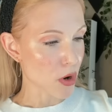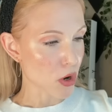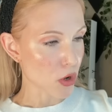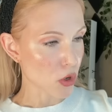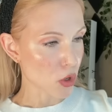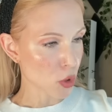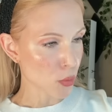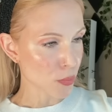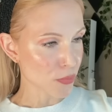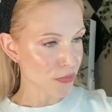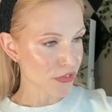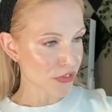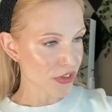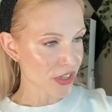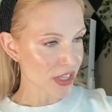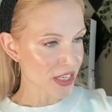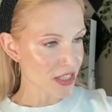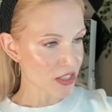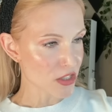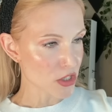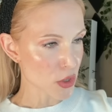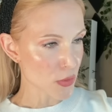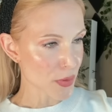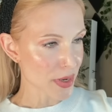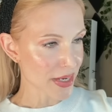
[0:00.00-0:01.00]
hopefully,
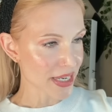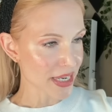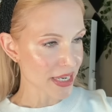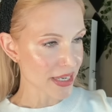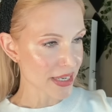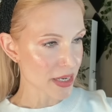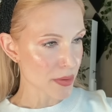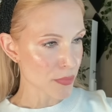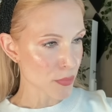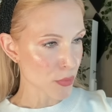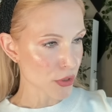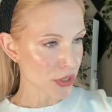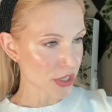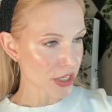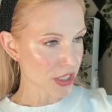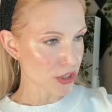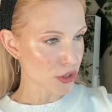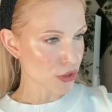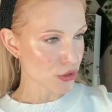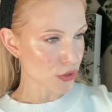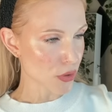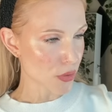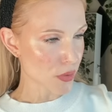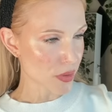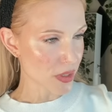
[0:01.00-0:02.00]
so I can get more
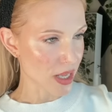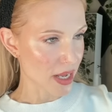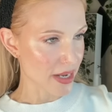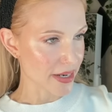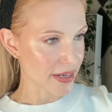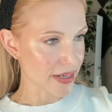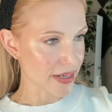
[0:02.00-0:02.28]
control on